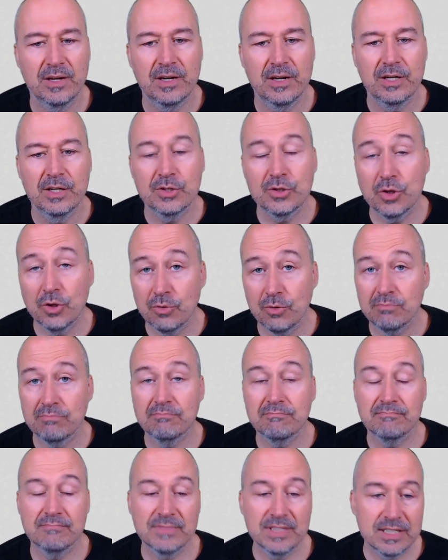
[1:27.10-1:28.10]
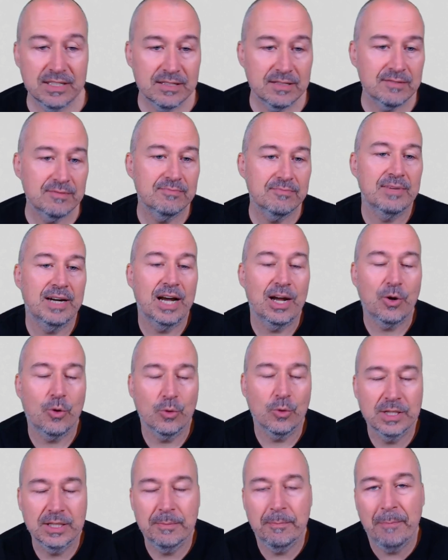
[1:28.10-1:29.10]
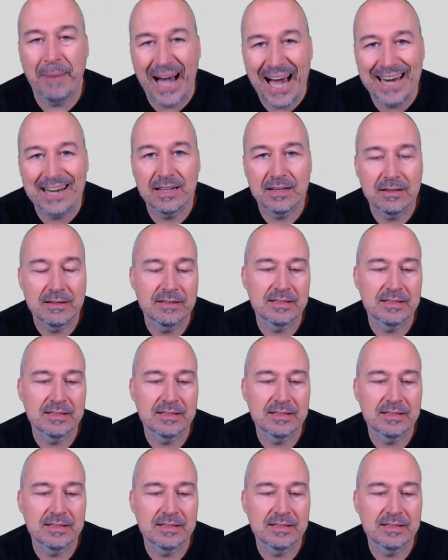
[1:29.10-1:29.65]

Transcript: So this, I call it banal